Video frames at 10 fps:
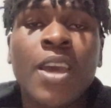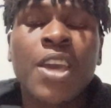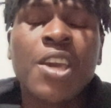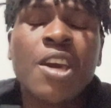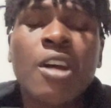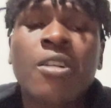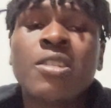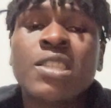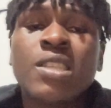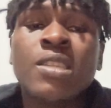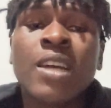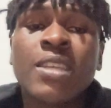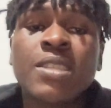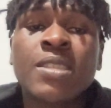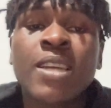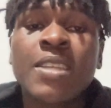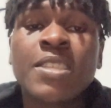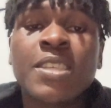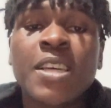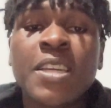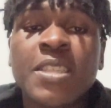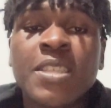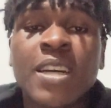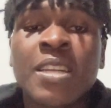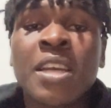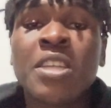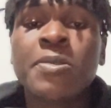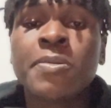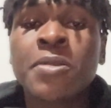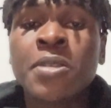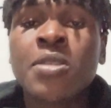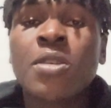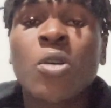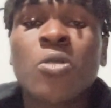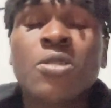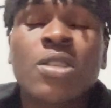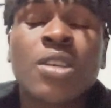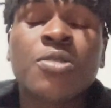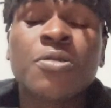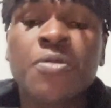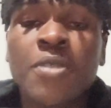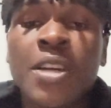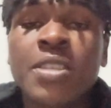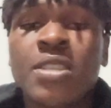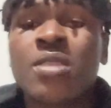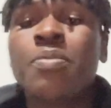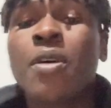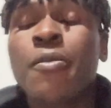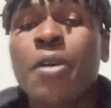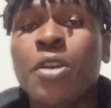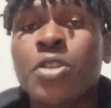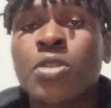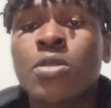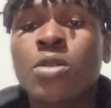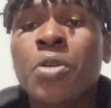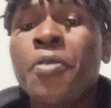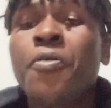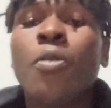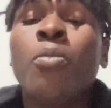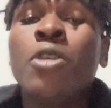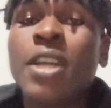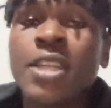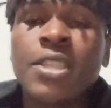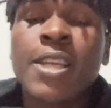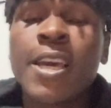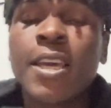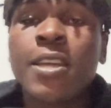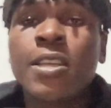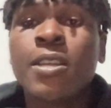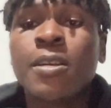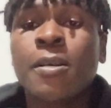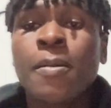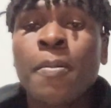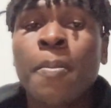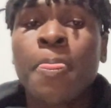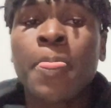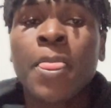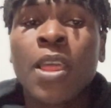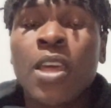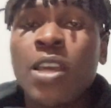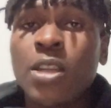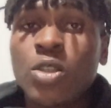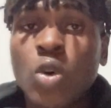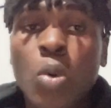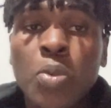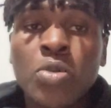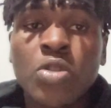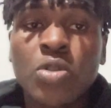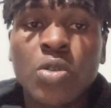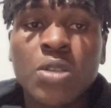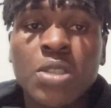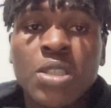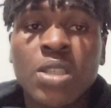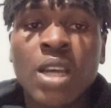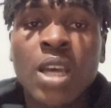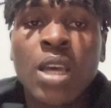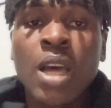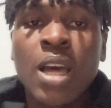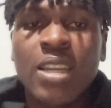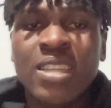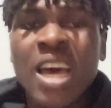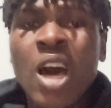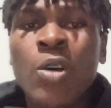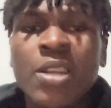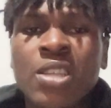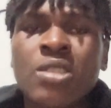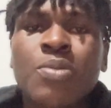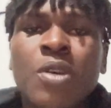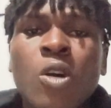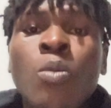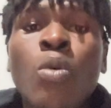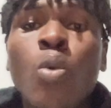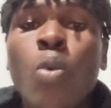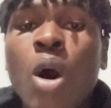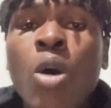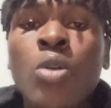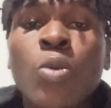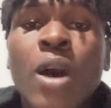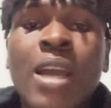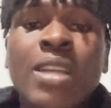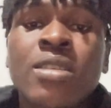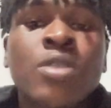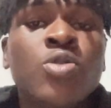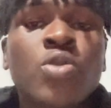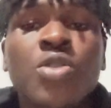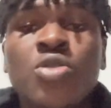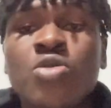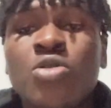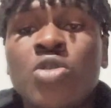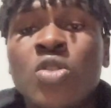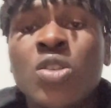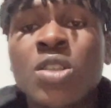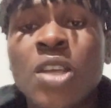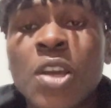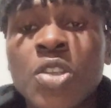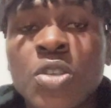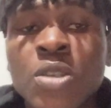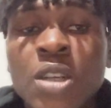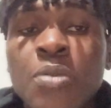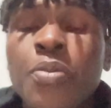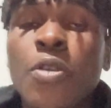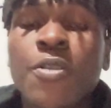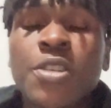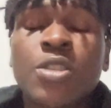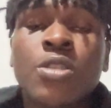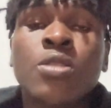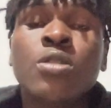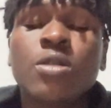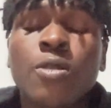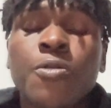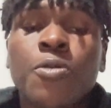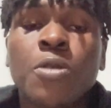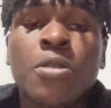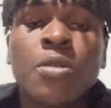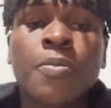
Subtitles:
It arrived in 1998 and experienced a constant revise and perfection for more than a decade. It is open source and now it has become a worldwide network intrusion detection and prevention software.